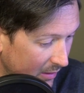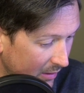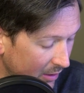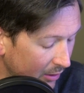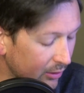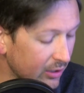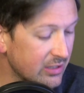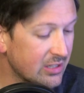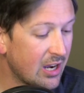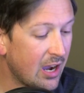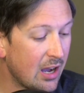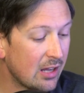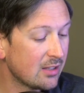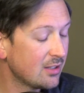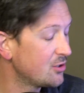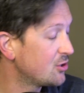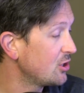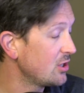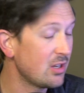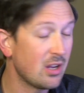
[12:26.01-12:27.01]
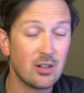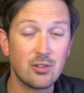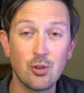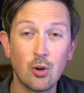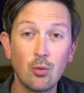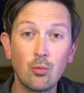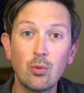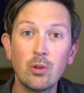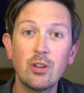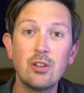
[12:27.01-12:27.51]
Narratology. I
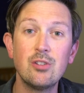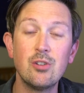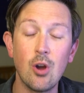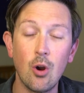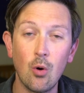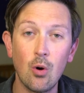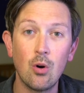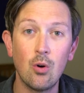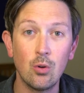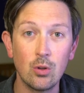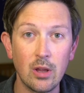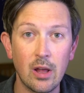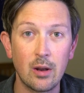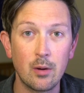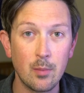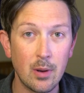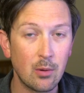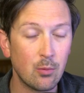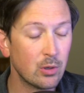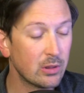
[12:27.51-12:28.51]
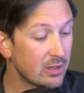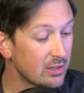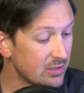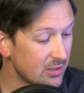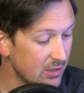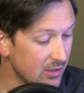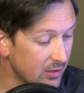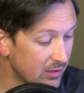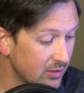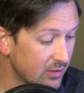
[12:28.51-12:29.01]
don't really know a whole lot about what
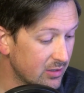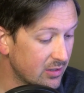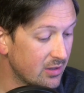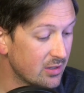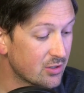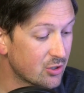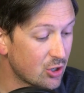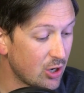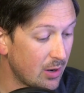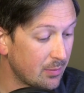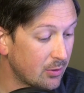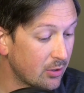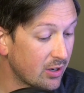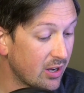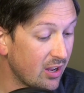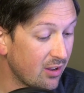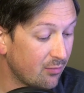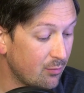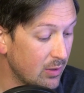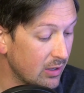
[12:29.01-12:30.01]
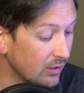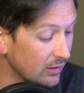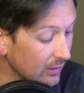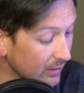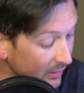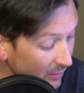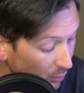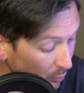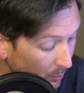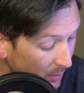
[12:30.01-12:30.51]
this is. This chapter gave me a
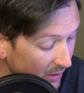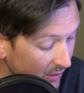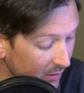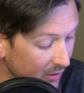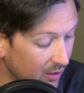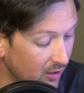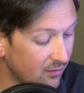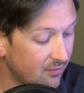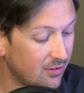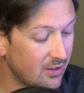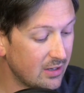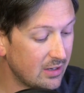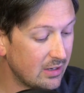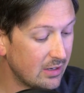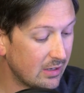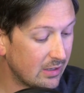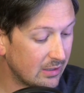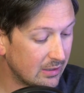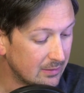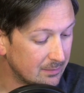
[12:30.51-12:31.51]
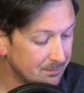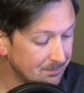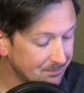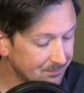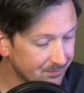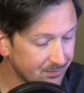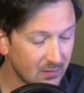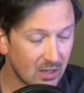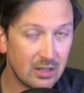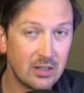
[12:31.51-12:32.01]
little bit of
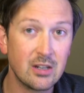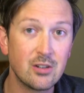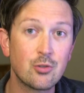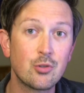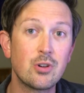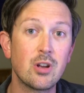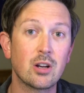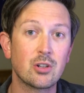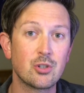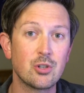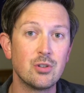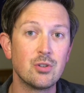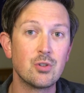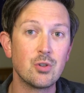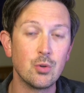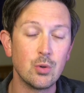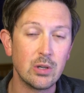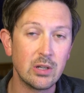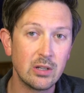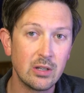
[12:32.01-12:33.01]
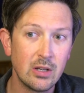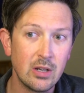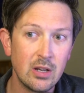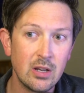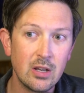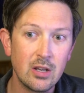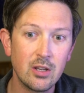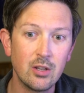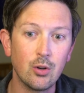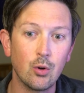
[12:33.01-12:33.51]
an introduction to it,
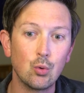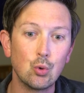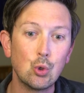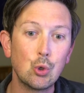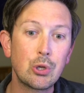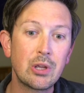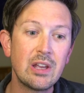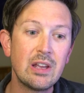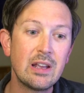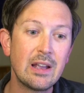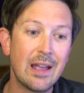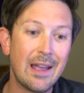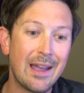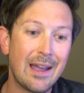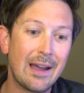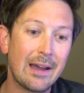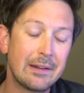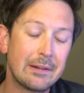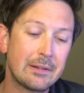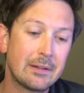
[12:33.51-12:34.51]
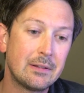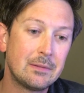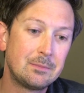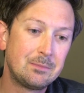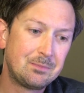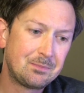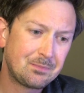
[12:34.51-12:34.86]
you know, looking at